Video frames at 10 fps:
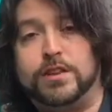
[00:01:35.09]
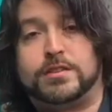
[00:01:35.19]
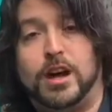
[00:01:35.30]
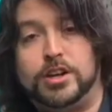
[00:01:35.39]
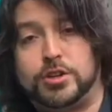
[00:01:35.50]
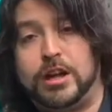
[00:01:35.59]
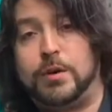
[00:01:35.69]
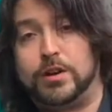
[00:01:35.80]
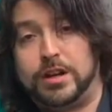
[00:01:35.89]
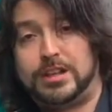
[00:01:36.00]
this country,
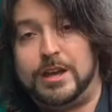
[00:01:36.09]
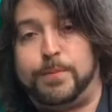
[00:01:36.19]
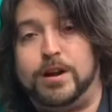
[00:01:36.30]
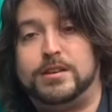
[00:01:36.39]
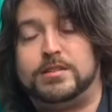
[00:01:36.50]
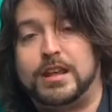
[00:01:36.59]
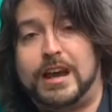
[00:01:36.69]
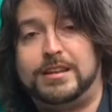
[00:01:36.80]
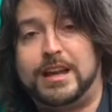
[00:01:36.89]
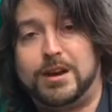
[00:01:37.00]
and we're going to keep on
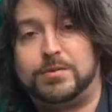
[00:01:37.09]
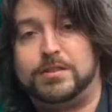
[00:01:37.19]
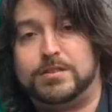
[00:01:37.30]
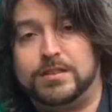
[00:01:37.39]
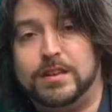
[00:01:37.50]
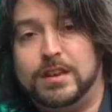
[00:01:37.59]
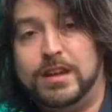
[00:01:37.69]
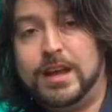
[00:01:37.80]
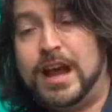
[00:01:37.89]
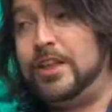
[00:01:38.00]
sliding downwards.
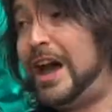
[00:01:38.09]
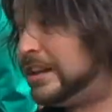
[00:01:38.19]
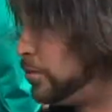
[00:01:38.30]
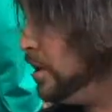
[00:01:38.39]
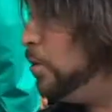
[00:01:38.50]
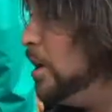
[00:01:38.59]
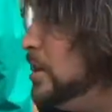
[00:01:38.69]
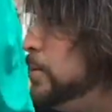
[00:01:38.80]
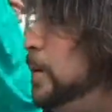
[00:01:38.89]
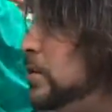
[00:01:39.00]
And that's really what
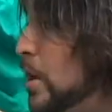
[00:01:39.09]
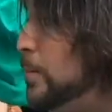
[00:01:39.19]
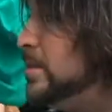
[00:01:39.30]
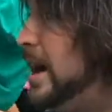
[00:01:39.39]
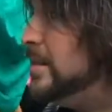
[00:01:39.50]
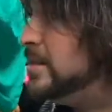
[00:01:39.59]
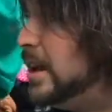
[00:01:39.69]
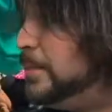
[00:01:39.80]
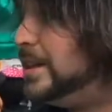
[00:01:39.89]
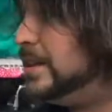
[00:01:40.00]
this piece represents.
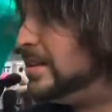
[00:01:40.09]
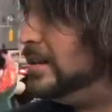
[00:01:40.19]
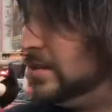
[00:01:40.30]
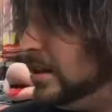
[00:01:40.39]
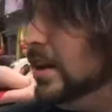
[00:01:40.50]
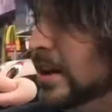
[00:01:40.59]
I mean, this is